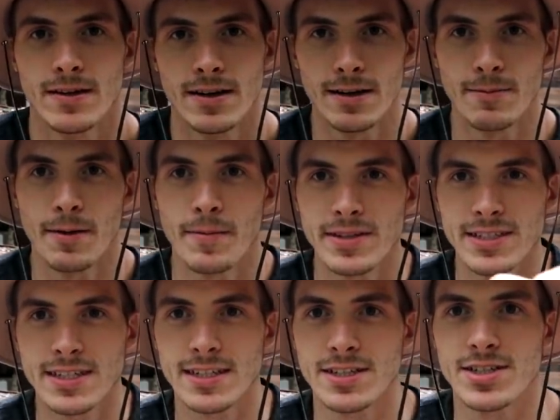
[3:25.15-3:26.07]
um, I'm
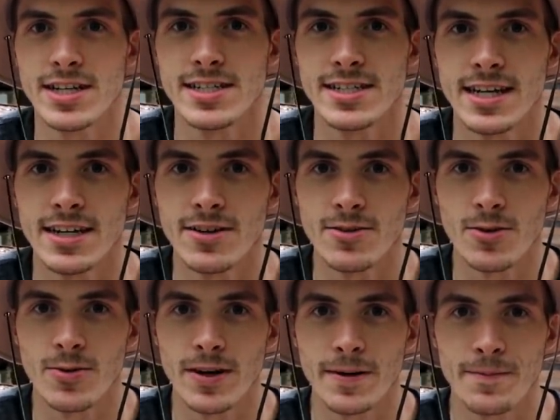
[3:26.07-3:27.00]
actually gonna change the angle real
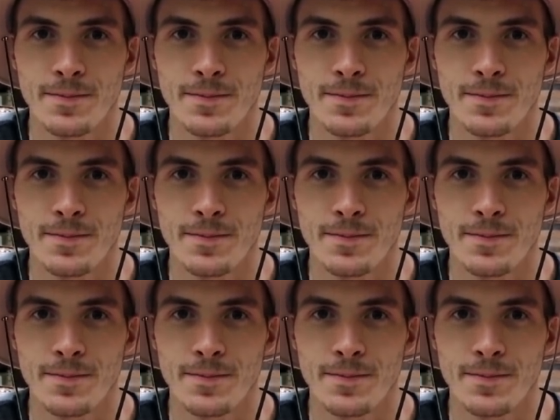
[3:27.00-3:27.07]
quick.